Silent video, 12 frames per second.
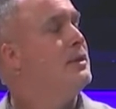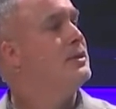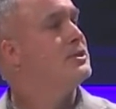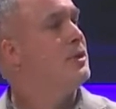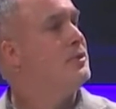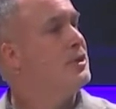
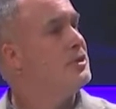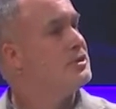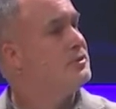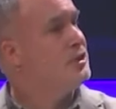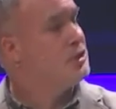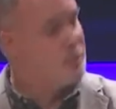And so
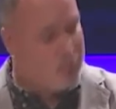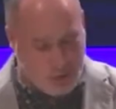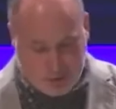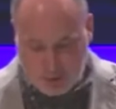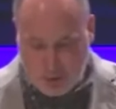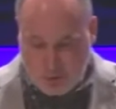there's a
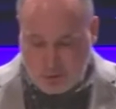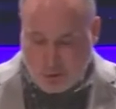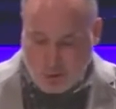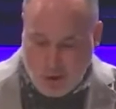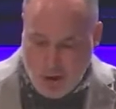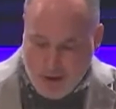person
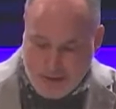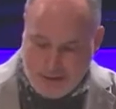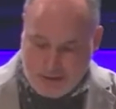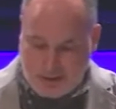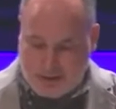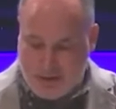who's caught
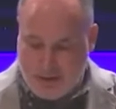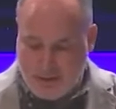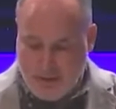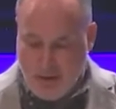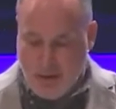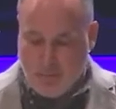in
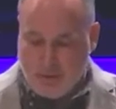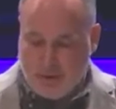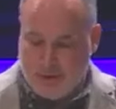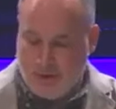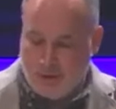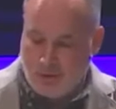sin, but
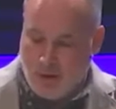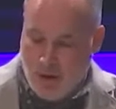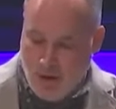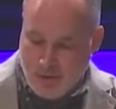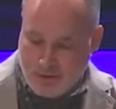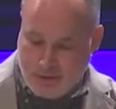then there's
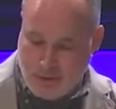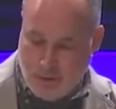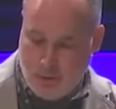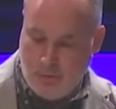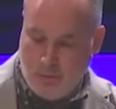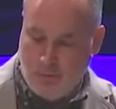
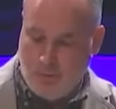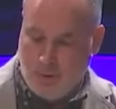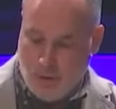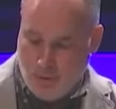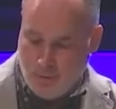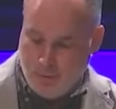also
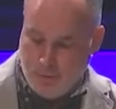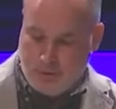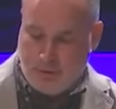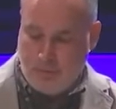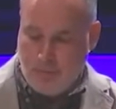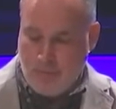
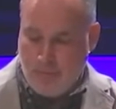those